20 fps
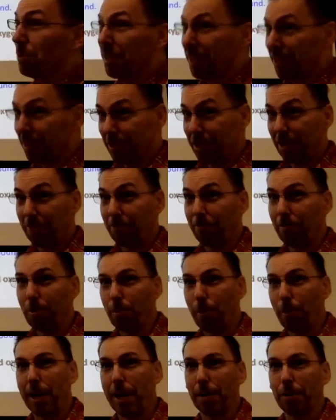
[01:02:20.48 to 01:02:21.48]
get a lot of free
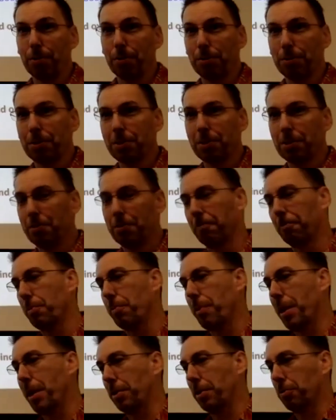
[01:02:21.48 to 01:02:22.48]
radicals. Free
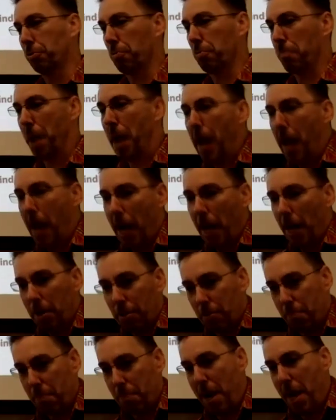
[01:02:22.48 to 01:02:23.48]
radicals are bad,
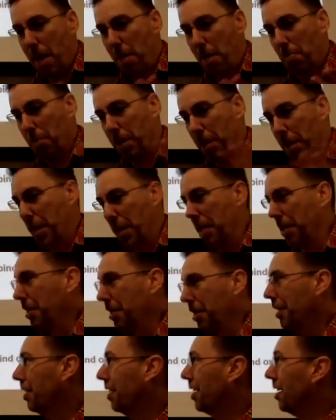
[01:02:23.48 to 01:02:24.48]
okay?
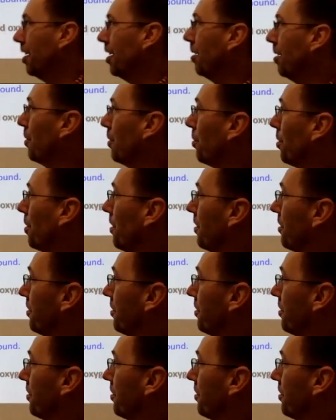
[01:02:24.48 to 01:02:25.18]
They'll cause